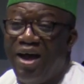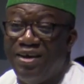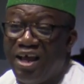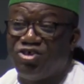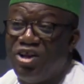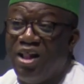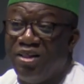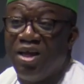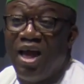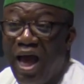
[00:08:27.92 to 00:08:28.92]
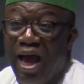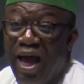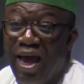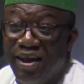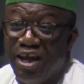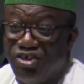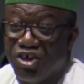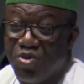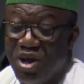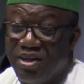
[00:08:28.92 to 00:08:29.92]
national
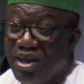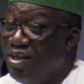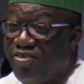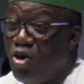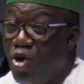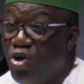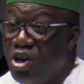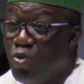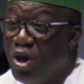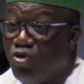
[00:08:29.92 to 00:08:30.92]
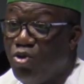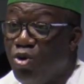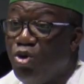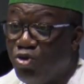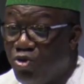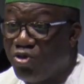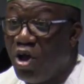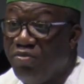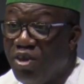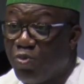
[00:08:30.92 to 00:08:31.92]
energy grid. It's the only way to
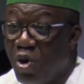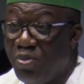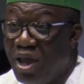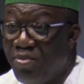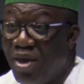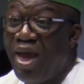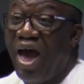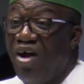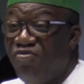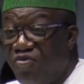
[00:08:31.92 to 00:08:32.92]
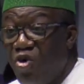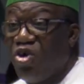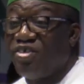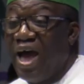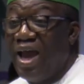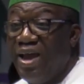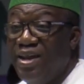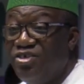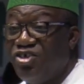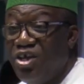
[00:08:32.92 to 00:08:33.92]
solve this problem and focus our
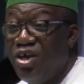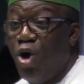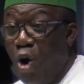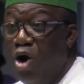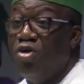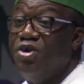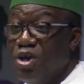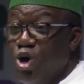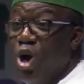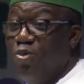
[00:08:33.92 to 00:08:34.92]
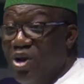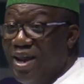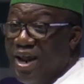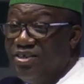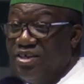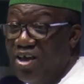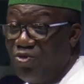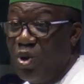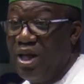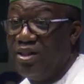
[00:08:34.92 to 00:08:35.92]
energy on renewable energy
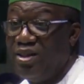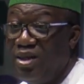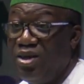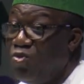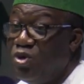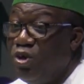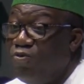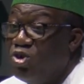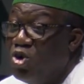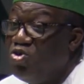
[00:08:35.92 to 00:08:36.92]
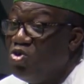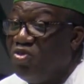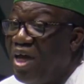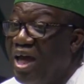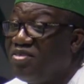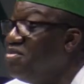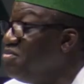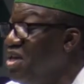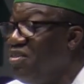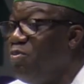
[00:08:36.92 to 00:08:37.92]
as well. If we don't do that,
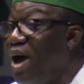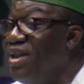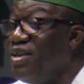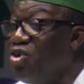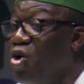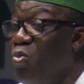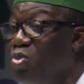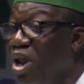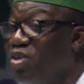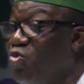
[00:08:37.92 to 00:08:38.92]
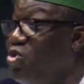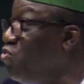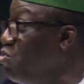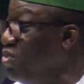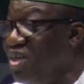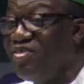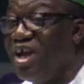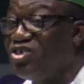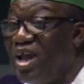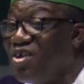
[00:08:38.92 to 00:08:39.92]
it's band-aid or bullet wounds. This
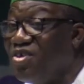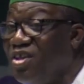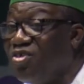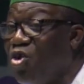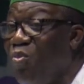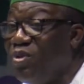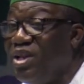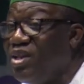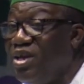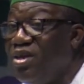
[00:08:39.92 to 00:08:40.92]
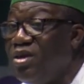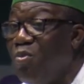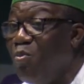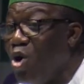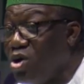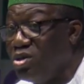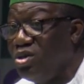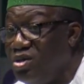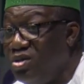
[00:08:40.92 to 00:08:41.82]
national grid is completely broken,